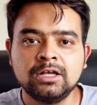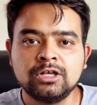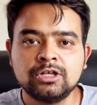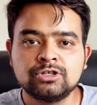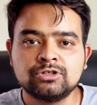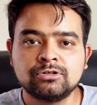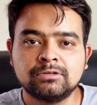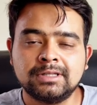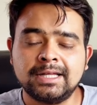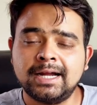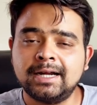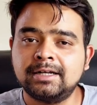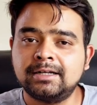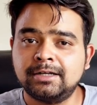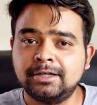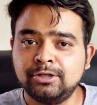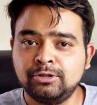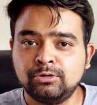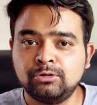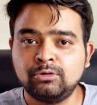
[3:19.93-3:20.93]
so that
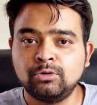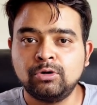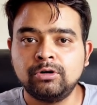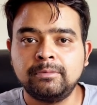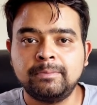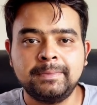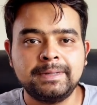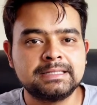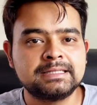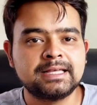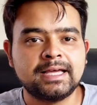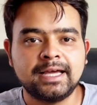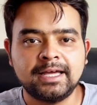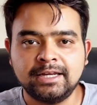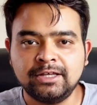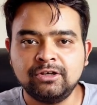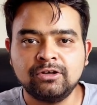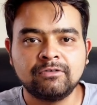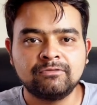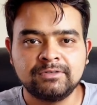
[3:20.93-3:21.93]
you don't miss
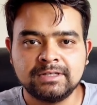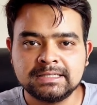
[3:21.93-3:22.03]
any of